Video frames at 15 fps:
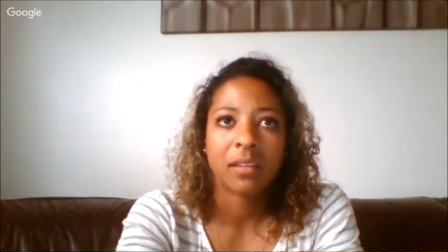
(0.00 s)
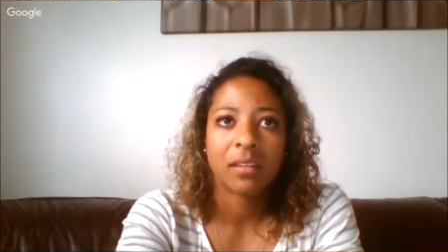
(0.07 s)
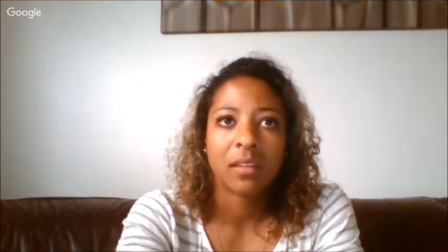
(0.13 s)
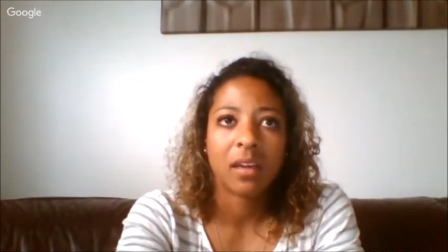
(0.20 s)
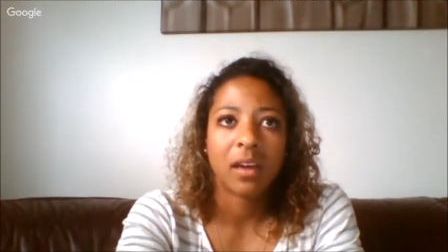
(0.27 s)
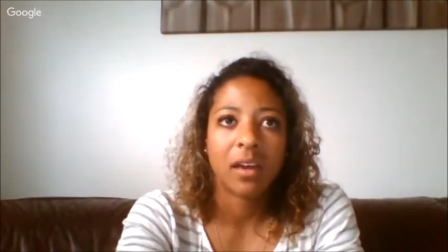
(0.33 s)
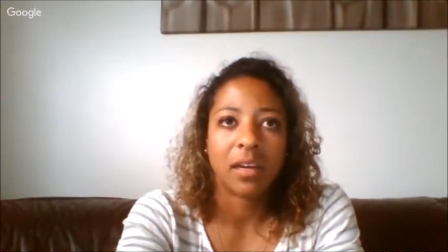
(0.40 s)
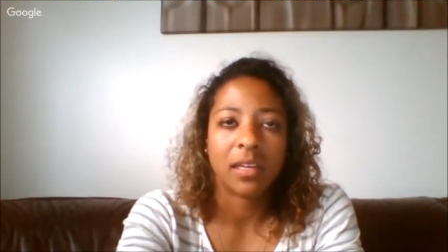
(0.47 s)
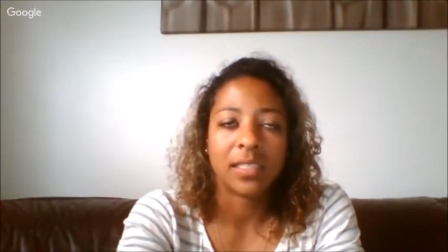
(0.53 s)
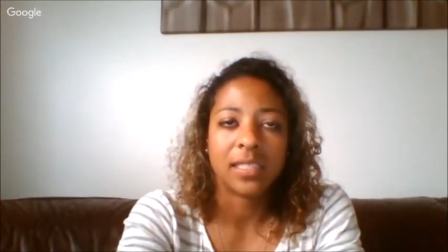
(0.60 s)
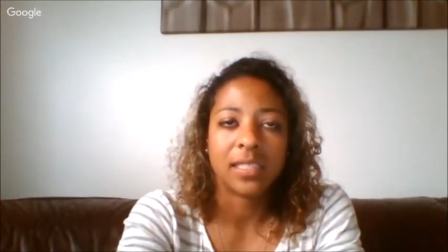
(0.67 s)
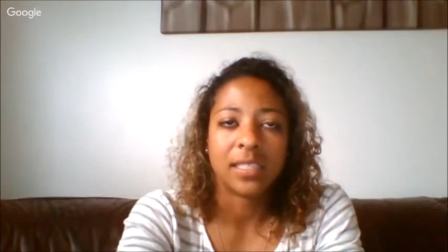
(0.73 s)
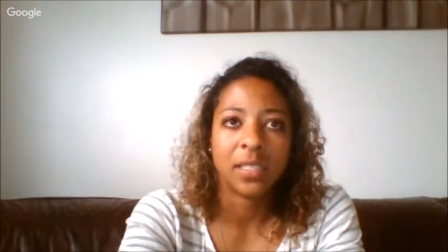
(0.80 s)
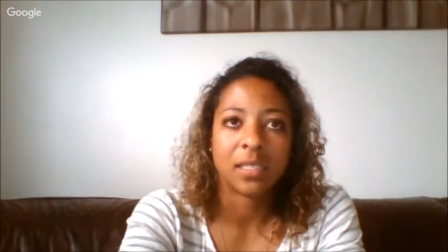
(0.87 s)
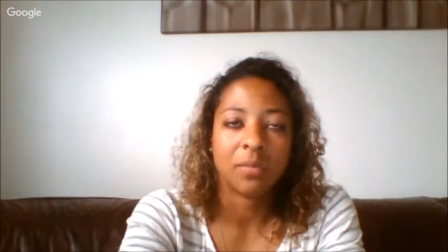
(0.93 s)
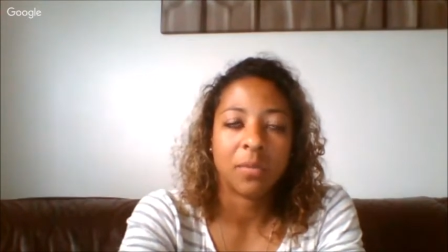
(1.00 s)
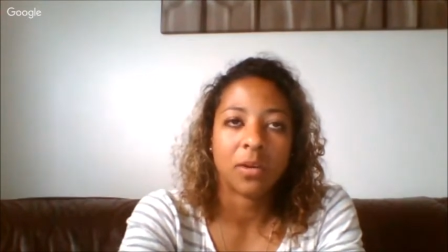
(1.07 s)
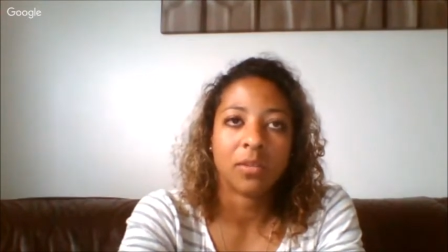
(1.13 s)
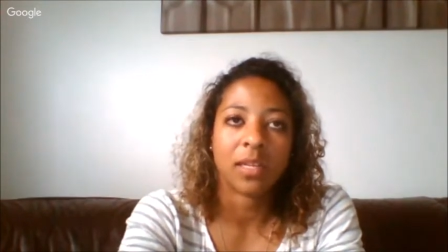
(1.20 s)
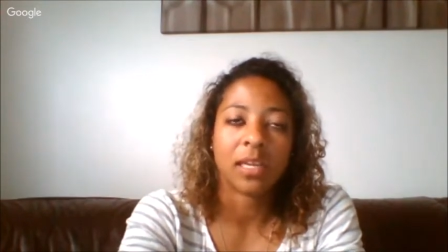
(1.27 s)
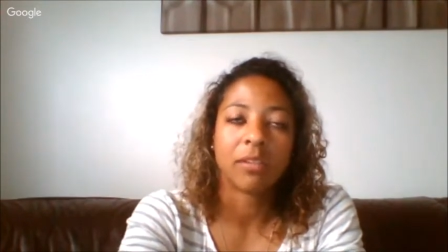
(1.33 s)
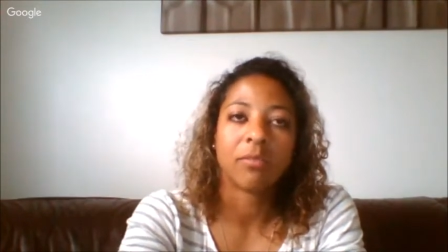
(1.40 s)
Uh, Tim and
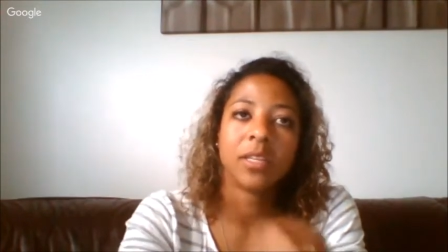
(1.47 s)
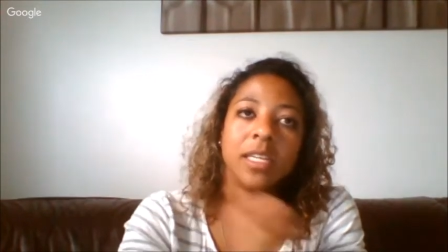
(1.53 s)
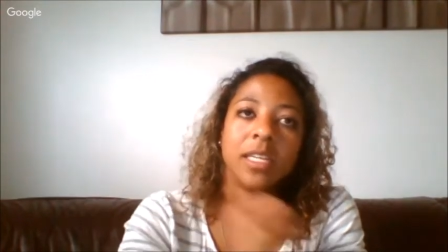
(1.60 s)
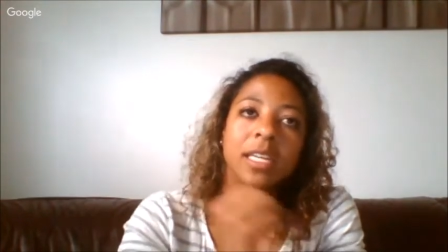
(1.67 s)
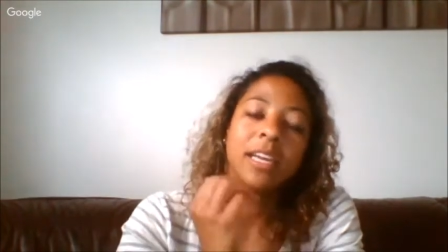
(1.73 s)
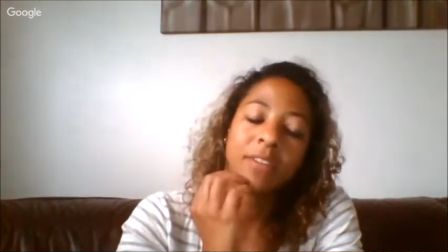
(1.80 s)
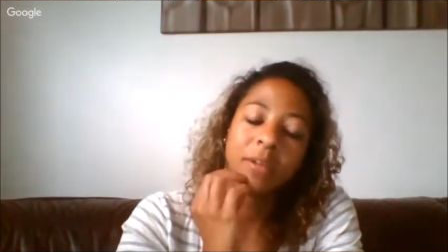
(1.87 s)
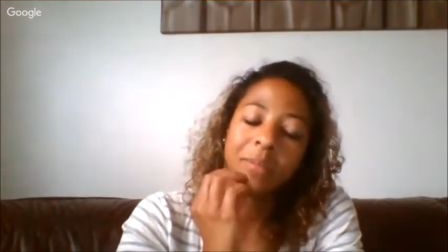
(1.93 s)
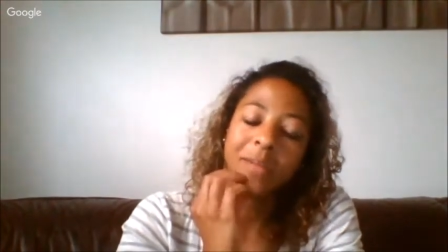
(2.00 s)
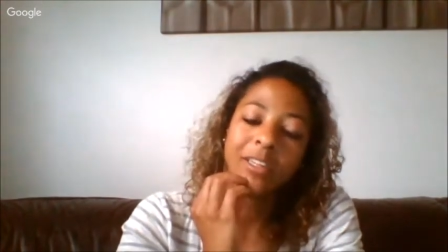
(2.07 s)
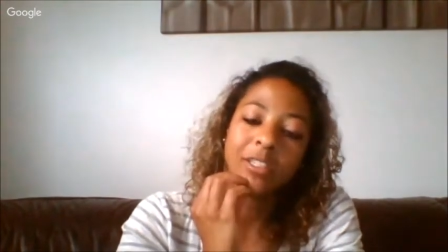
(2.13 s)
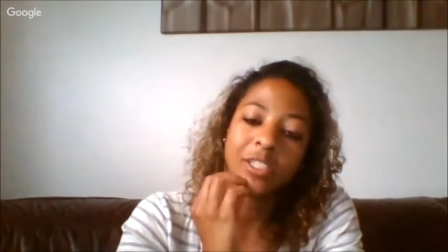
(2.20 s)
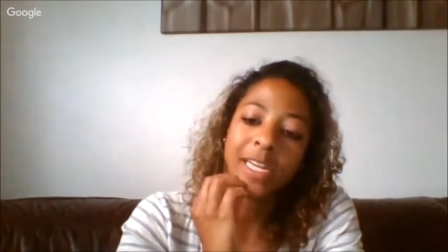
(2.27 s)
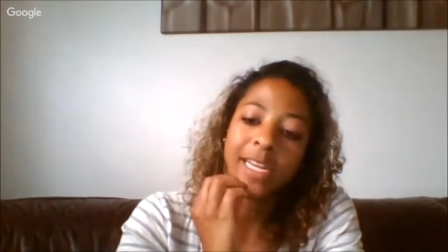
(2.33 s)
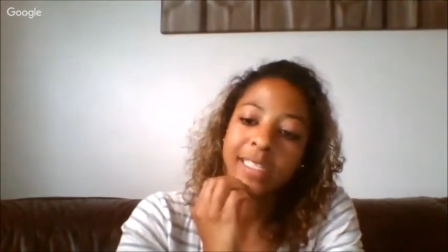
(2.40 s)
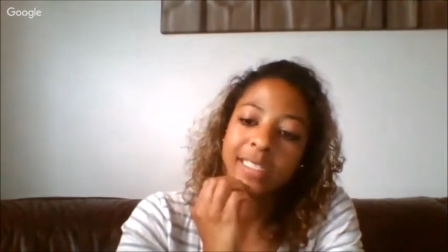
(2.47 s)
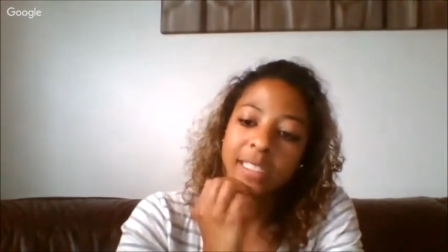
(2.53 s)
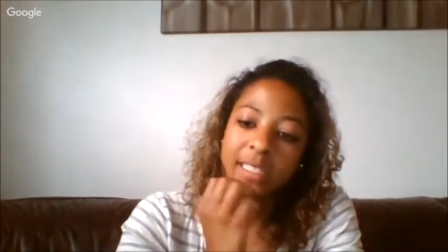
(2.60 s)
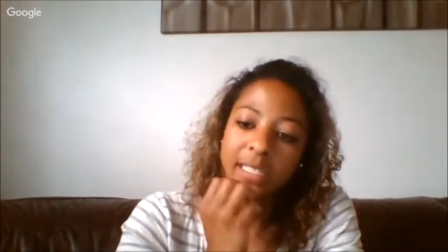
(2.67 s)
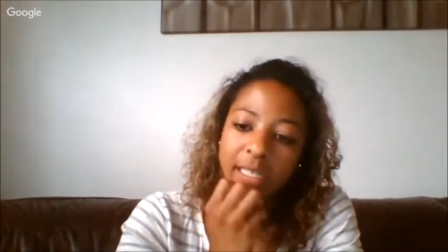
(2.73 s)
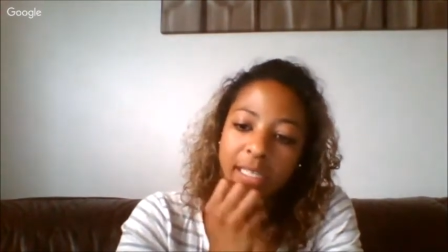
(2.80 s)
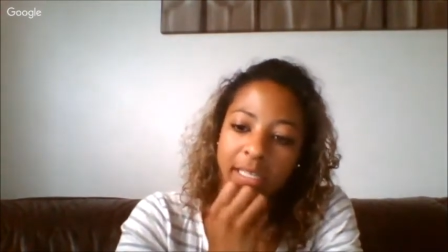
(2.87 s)
Simone like really giving me a chance
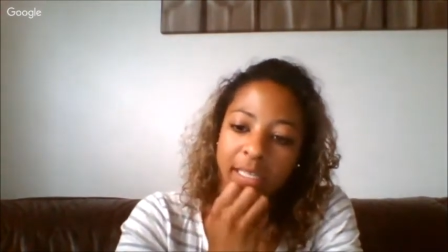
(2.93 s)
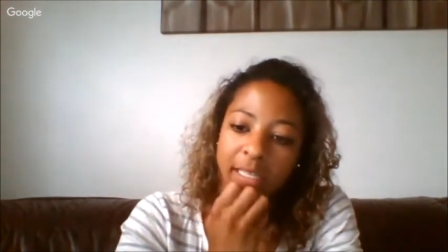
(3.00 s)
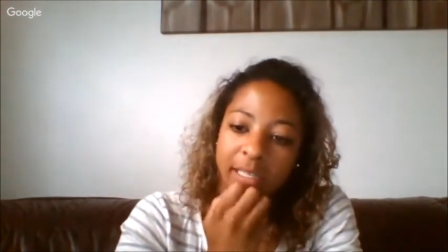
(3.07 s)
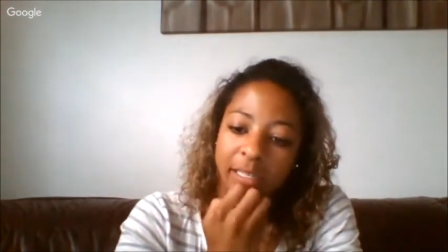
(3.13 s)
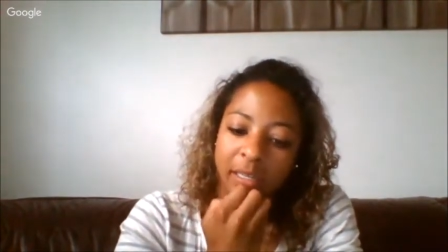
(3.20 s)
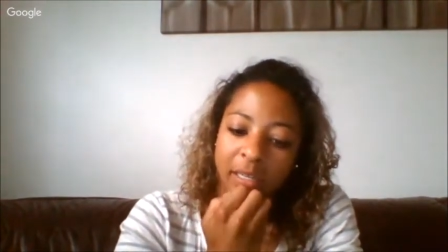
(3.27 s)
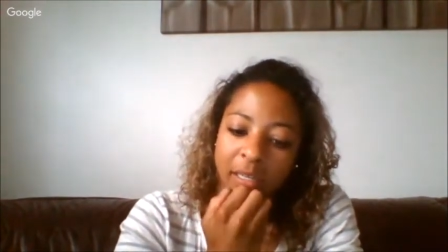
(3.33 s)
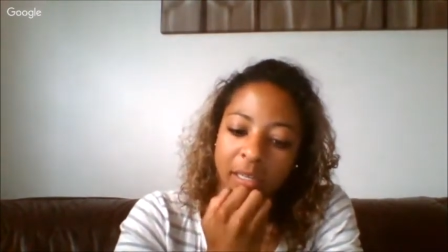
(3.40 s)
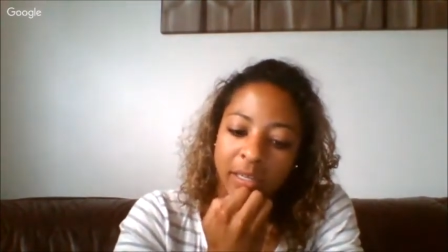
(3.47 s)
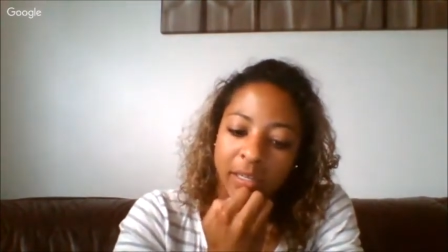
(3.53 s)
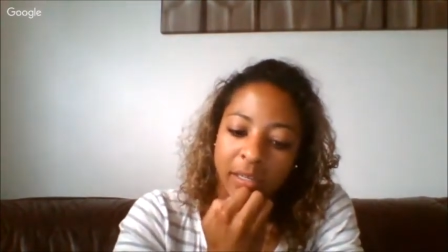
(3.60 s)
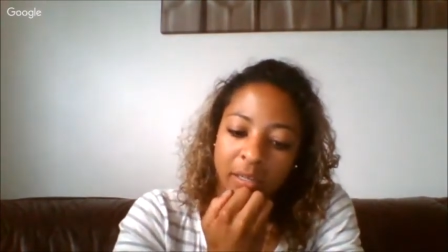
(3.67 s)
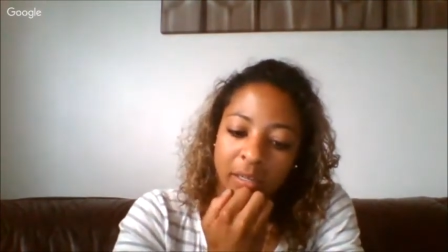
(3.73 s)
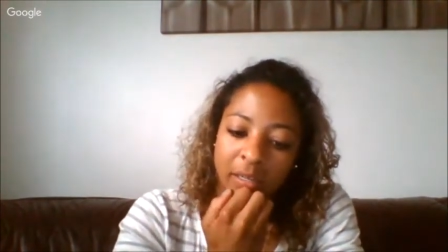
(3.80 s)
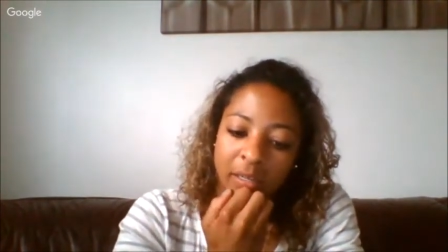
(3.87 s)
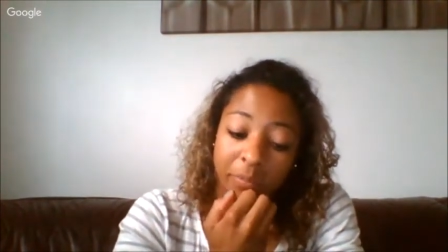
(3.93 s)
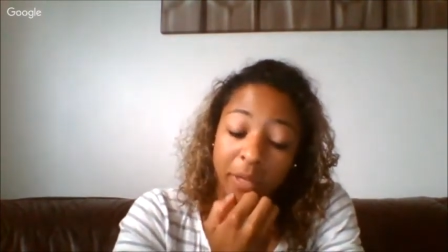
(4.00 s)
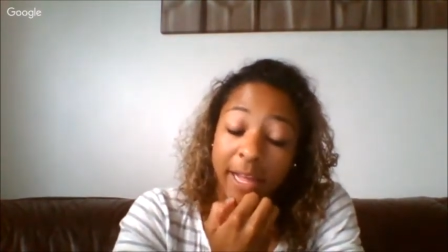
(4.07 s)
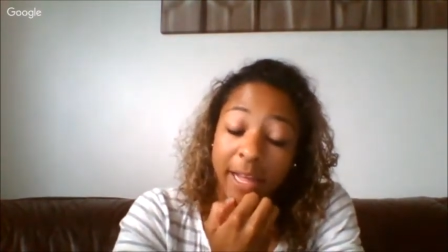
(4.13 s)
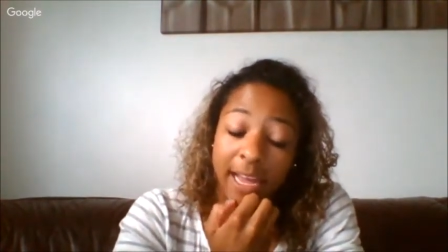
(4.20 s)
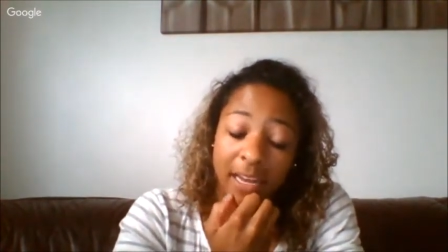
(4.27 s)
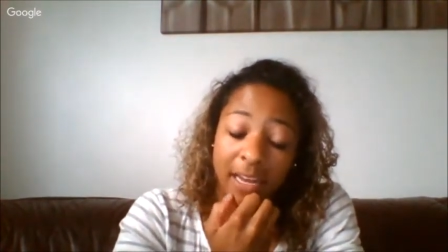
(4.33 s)
to
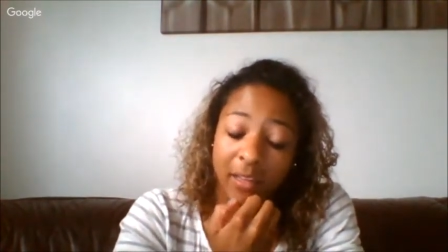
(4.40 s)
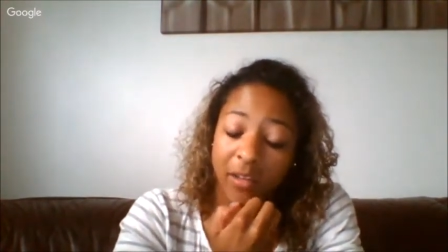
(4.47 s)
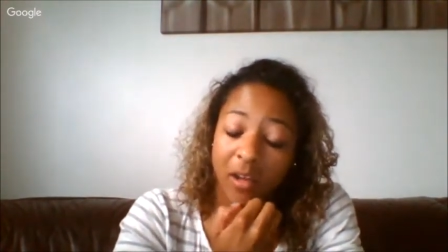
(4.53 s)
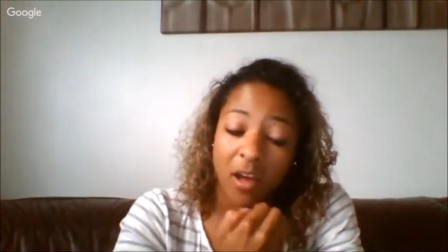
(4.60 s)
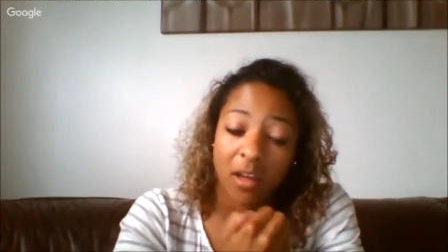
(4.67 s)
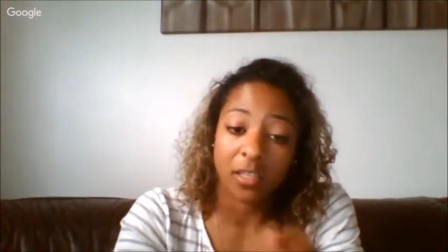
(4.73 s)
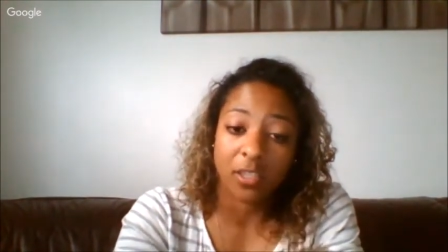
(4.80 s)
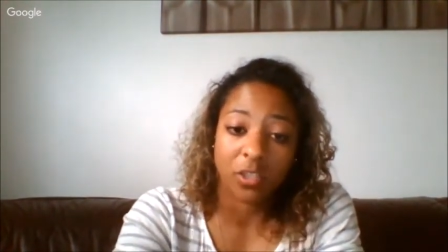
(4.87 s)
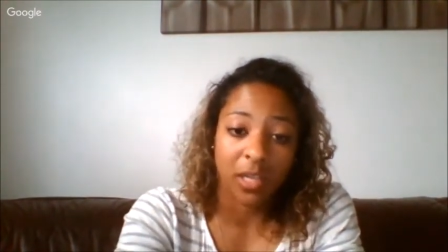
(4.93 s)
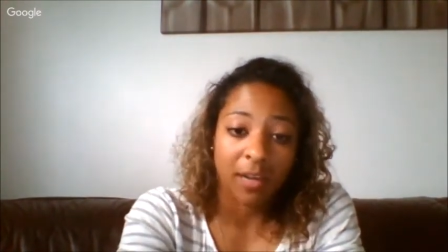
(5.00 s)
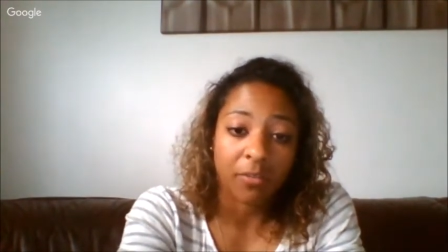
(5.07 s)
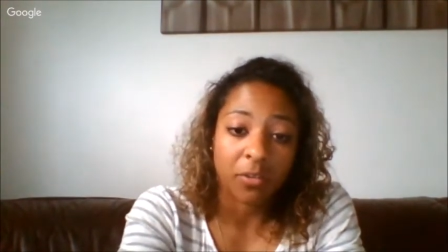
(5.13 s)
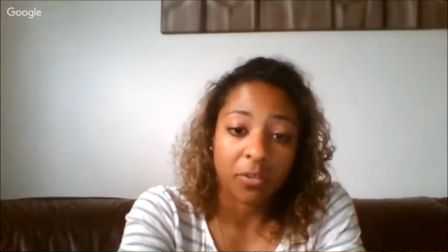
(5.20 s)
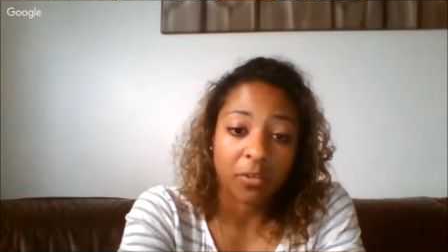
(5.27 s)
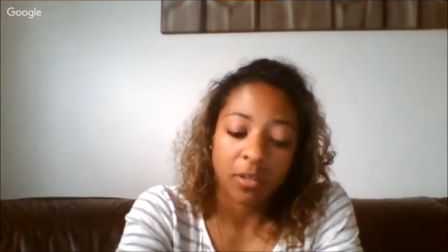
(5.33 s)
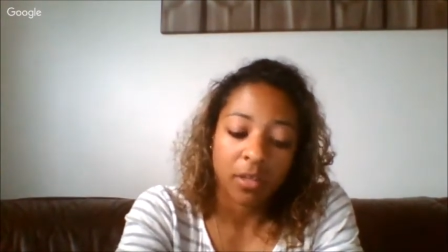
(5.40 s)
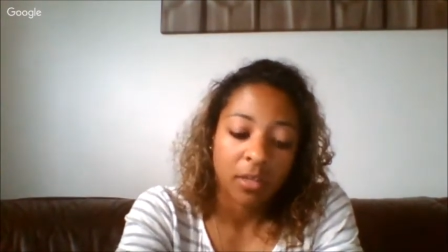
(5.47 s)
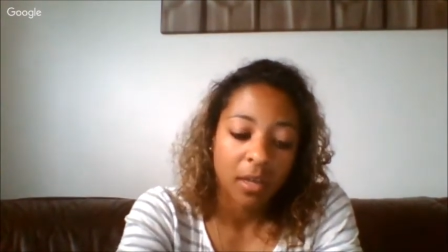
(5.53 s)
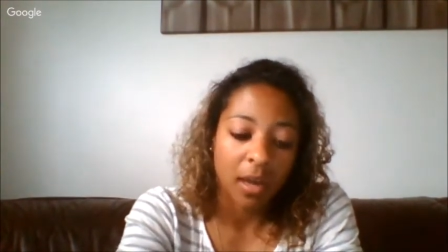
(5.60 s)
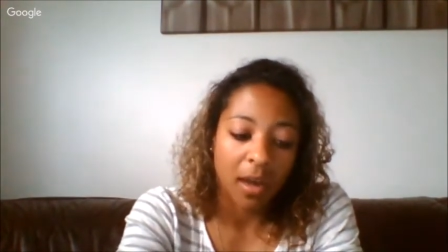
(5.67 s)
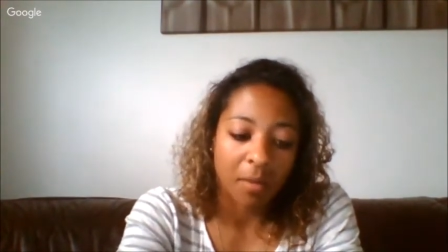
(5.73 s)
play at a college level.